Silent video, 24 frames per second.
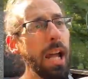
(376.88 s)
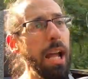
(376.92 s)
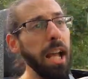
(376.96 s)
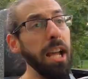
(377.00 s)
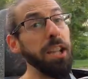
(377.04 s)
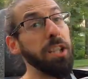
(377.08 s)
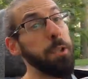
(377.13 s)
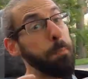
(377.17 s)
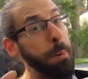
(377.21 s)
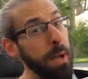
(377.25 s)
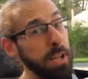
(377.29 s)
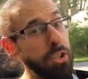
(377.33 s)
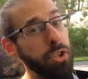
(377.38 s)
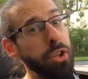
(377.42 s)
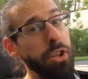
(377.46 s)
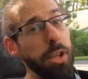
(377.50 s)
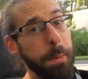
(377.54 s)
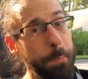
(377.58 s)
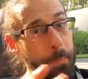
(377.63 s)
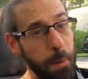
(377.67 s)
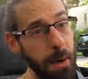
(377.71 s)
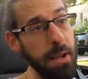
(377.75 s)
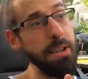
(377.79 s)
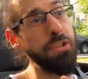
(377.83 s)

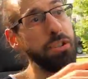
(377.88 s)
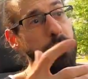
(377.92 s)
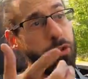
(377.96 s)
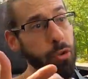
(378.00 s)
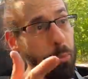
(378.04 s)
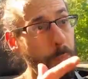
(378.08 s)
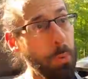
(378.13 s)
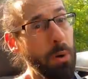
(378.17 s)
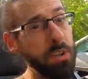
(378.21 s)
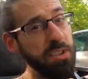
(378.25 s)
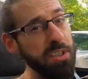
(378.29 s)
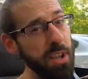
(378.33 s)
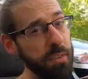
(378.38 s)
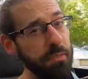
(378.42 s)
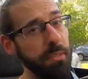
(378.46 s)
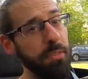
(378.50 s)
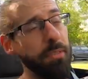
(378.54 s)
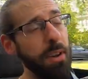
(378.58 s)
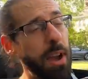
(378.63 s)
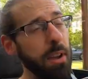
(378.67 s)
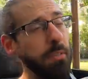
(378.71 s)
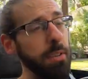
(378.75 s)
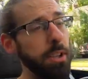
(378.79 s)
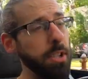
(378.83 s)
especially priced at
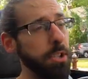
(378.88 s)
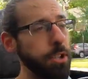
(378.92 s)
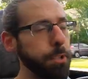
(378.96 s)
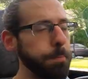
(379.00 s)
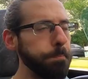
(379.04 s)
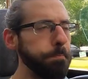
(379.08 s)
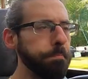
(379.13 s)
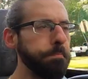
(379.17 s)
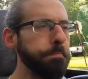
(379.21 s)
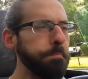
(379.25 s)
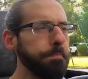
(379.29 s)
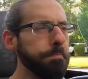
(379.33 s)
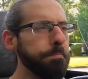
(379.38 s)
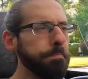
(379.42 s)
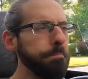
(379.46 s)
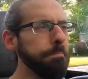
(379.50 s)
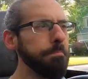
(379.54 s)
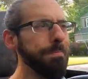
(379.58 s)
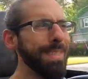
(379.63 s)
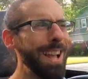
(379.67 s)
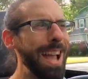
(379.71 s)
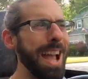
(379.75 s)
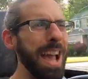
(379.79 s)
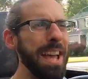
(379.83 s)
2.75 inch.
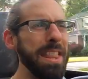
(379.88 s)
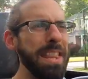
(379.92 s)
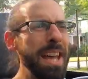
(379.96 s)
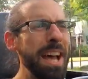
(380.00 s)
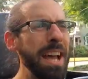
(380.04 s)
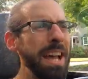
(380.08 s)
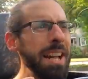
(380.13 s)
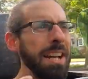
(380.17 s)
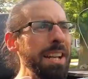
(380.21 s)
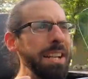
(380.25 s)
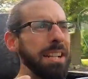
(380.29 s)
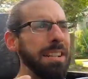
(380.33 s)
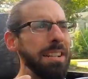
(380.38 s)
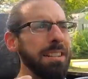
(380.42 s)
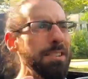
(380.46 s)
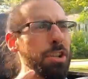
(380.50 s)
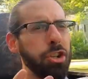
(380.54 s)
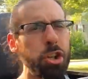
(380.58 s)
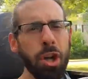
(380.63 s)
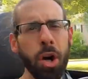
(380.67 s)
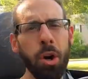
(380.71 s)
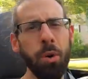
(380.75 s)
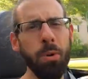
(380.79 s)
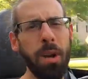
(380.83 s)
And then the
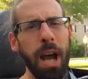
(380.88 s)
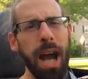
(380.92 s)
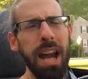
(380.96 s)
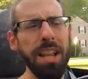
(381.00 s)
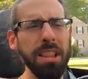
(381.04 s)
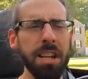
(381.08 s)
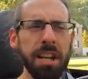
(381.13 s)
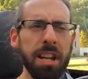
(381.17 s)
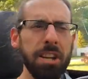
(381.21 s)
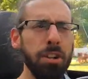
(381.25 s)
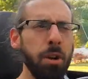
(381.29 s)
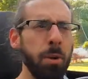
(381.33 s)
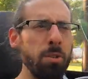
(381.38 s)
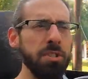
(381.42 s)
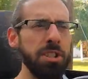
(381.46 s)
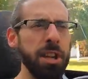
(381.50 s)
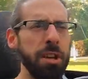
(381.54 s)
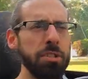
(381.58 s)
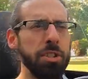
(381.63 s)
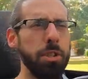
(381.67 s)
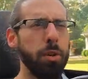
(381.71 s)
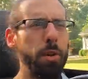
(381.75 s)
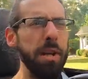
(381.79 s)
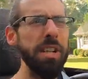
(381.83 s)
tone. I think the tone
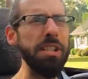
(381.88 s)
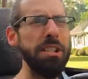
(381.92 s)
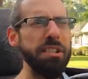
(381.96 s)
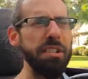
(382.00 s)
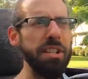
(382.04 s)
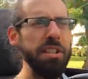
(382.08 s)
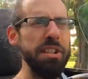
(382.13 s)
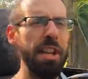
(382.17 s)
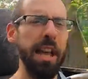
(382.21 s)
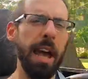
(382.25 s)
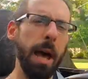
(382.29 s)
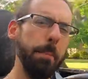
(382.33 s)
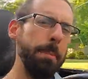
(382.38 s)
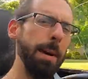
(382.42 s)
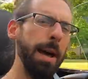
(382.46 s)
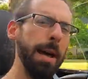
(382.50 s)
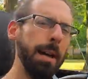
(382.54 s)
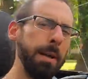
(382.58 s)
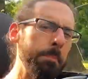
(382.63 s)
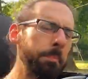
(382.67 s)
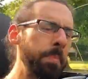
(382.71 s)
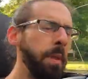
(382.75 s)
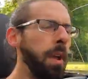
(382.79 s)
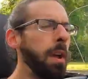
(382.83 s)
sounds great just as a
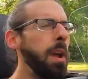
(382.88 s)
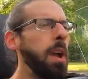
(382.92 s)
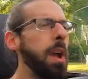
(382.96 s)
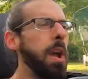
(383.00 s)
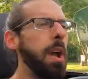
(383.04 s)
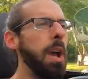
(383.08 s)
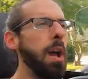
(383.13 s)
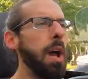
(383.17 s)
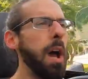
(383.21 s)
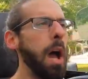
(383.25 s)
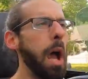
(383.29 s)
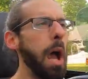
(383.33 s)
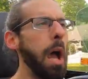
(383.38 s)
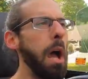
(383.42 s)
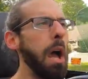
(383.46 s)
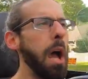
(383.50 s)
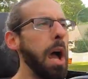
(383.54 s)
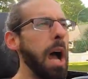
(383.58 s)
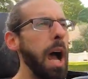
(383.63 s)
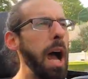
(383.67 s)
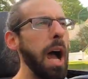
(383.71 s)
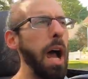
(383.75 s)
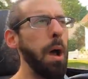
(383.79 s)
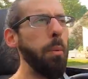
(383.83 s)
catback.
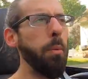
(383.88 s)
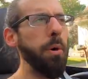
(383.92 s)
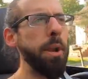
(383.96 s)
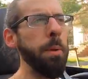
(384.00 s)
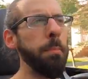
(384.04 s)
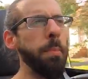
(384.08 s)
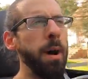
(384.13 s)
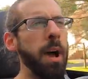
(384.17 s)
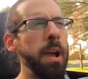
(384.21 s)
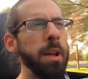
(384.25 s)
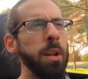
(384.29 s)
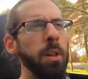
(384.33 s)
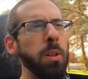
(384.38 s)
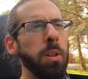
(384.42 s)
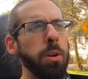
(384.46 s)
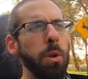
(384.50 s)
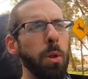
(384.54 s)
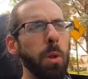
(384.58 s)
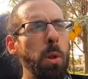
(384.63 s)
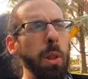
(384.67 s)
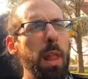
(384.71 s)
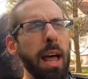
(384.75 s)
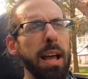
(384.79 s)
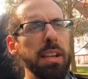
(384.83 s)
I wouldn't mind a
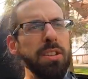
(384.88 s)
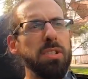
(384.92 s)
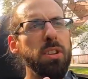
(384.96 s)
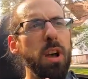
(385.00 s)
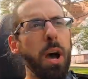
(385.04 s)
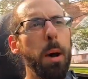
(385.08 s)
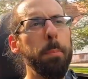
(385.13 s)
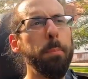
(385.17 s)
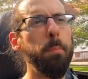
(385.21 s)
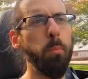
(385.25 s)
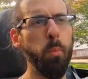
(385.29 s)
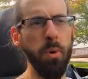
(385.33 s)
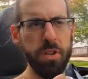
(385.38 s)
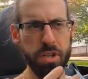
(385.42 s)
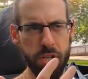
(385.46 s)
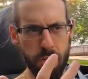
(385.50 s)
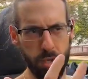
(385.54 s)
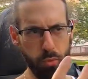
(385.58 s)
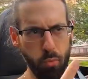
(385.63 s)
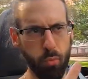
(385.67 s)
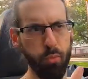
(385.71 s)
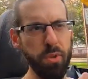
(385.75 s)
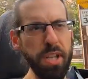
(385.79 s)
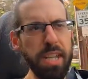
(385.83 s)
little less up when
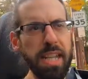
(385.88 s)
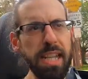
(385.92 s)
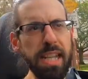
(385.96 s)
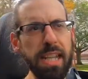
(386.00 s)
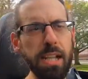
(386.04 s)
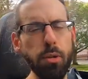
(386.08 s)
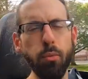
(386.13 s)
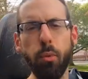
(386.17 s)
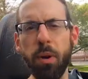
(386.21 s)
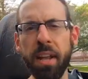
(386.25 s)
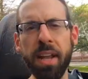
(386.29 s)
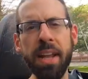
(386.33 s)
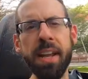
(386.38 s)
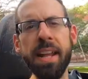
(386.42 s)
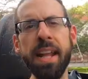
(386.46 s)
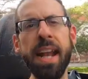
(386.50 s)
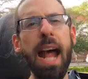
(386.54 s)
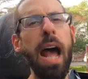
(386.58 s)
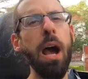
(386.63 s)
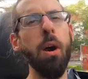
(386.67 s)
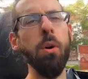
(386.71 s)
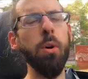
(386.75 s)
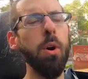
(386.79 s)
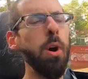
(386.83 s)
you're really ringing
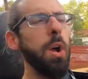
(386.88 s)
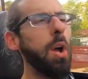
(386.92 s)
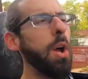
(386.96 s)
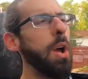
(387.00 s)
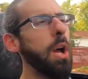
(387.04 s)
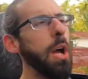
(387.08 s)
it out.